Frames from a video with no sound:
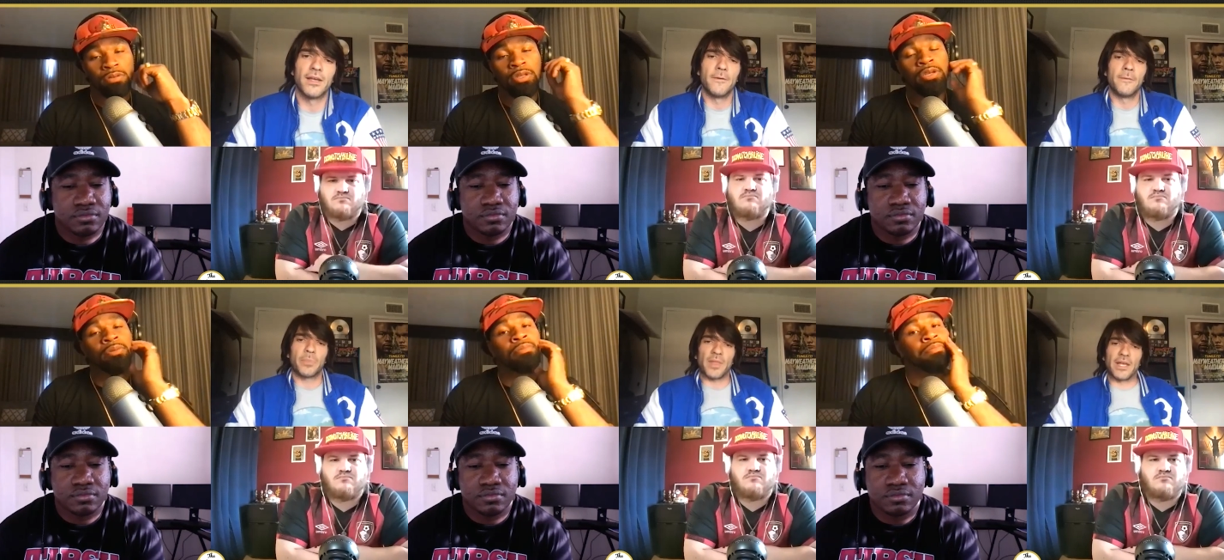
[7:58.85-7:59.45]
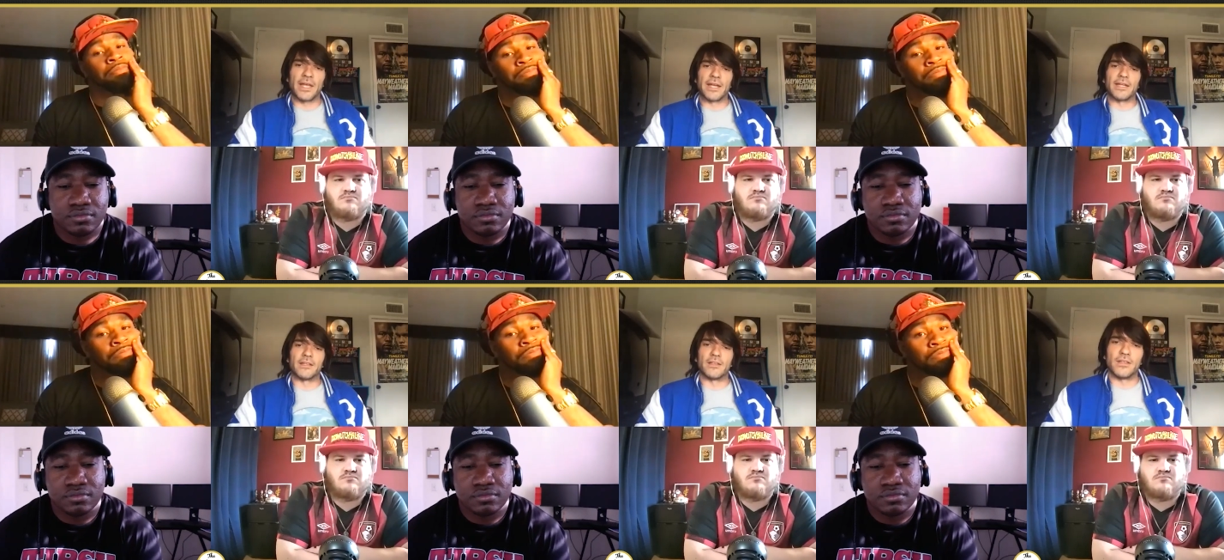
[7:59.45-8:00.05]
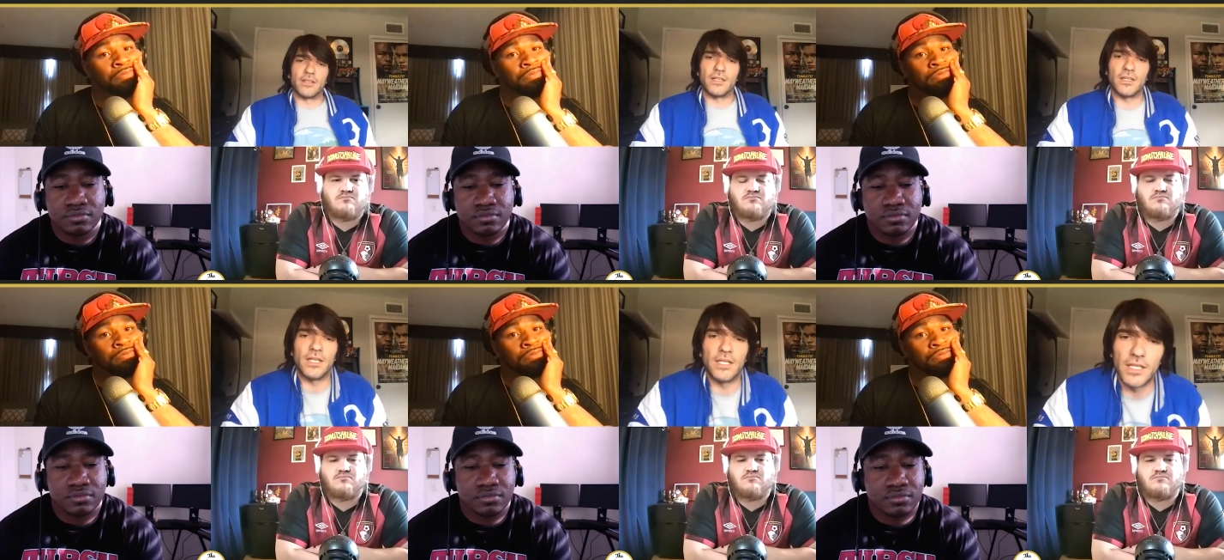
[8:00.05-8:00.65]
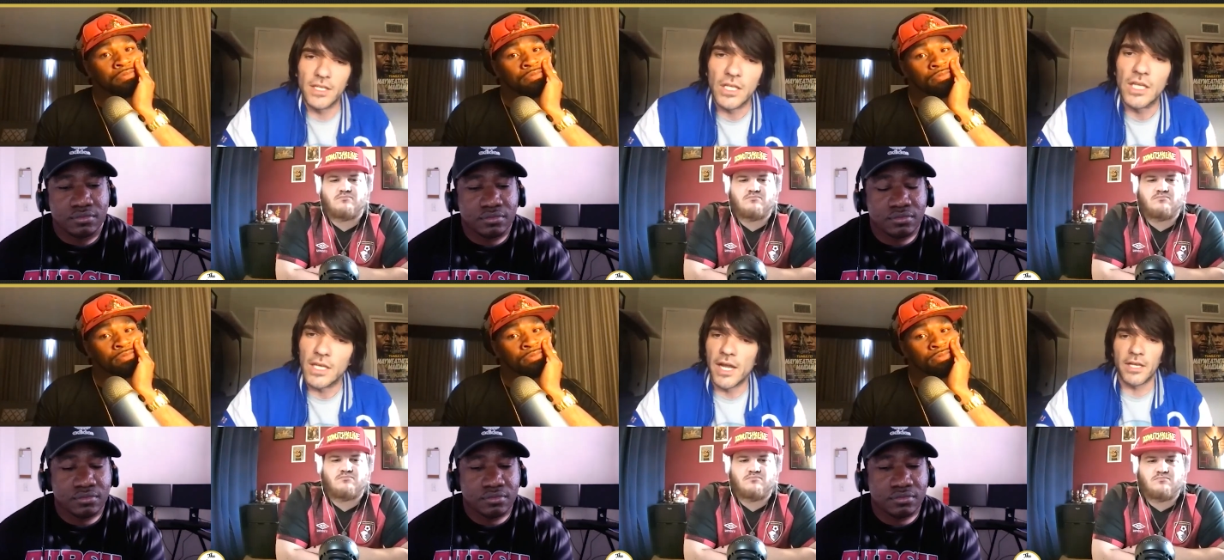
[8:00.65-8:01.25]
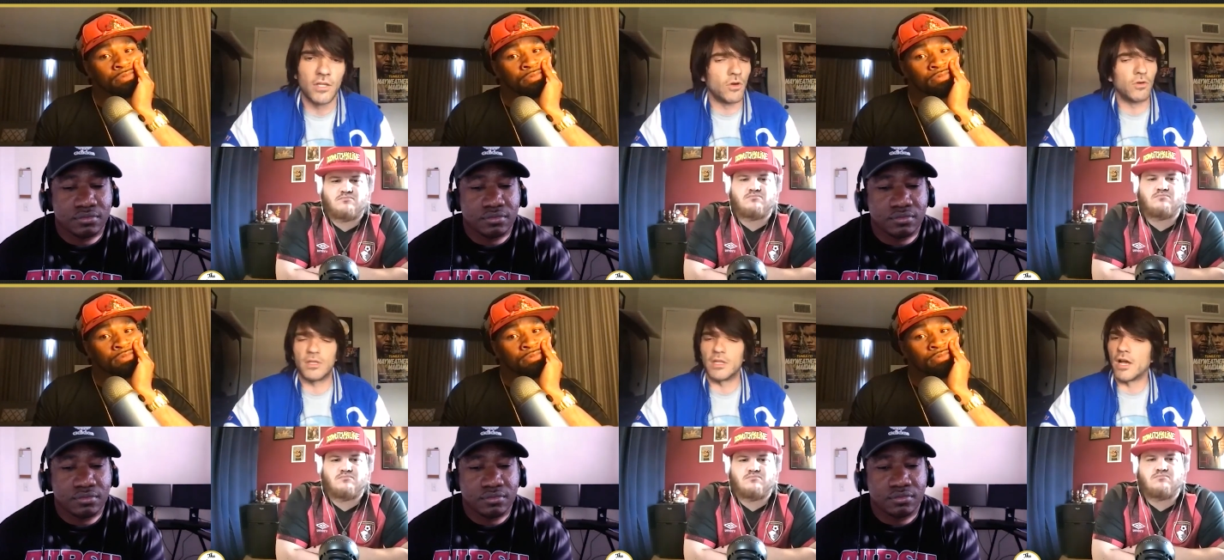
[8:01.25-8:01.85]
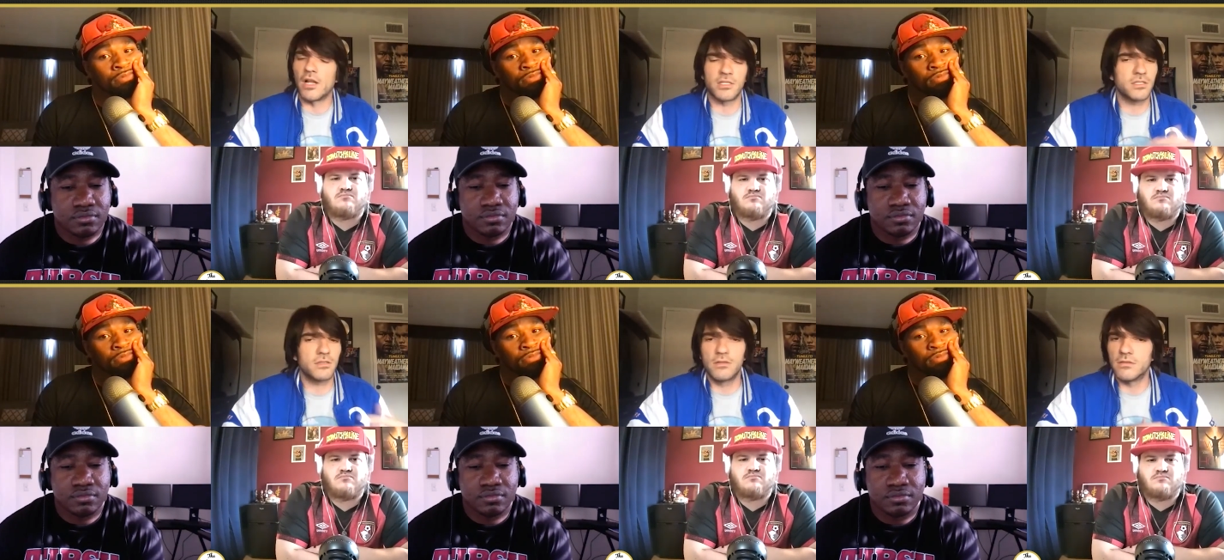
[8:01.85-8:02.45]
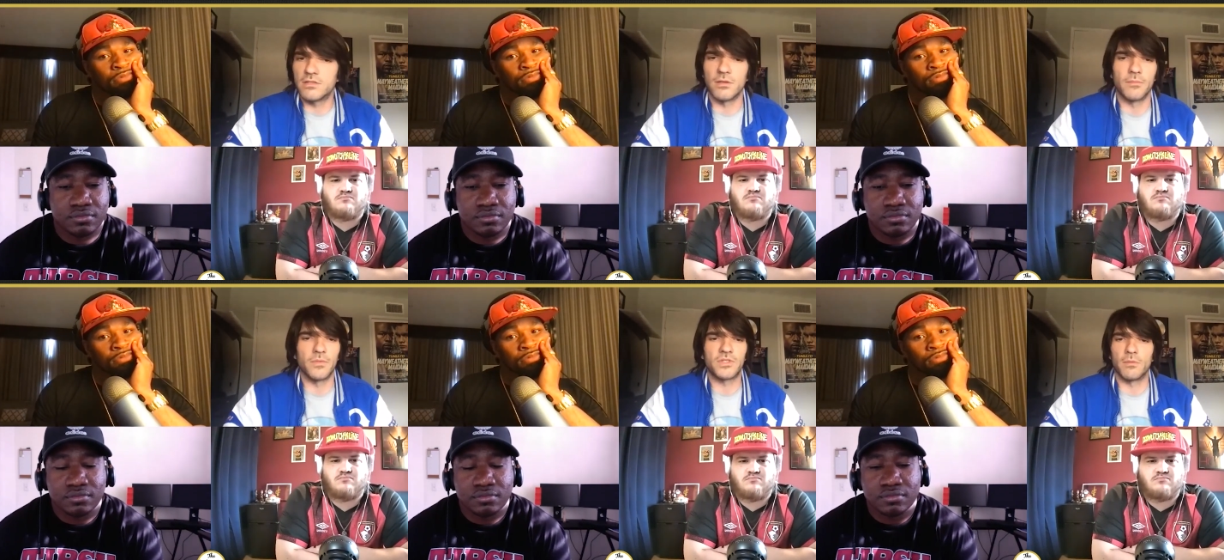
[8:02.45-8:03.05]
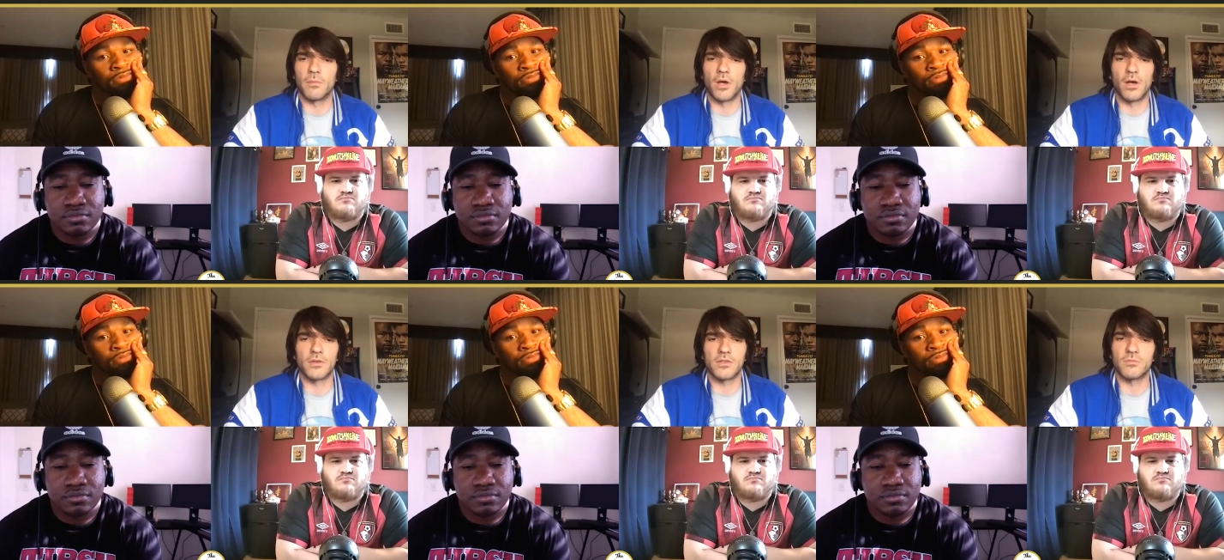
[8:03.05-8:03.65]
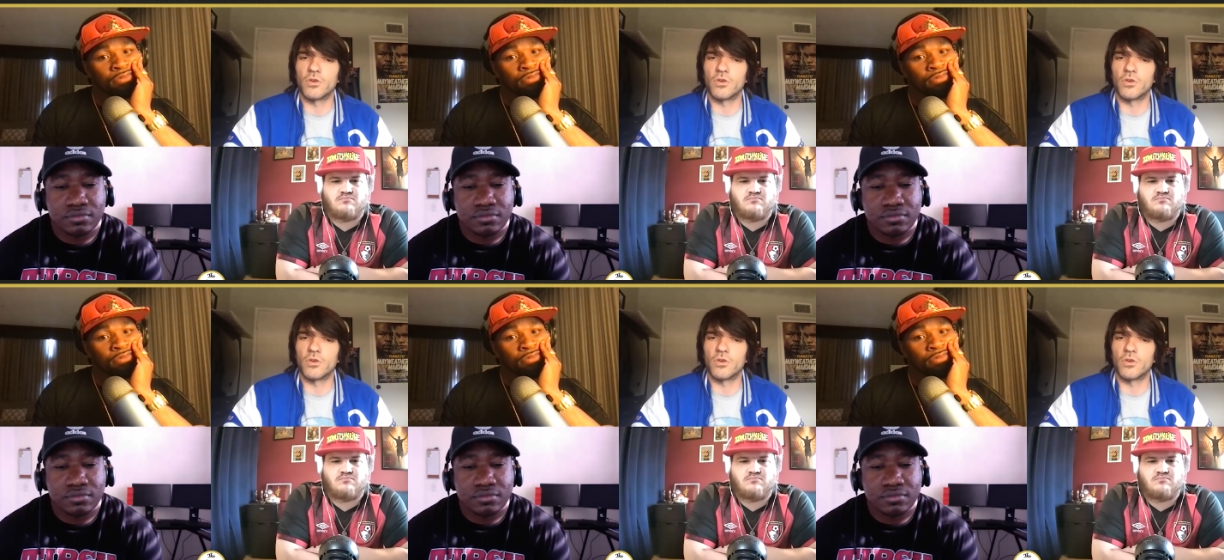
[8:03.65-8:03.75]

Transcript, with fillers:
Speaker 1: Yeah. And he he, he kind of, you know, he launched some some uh, some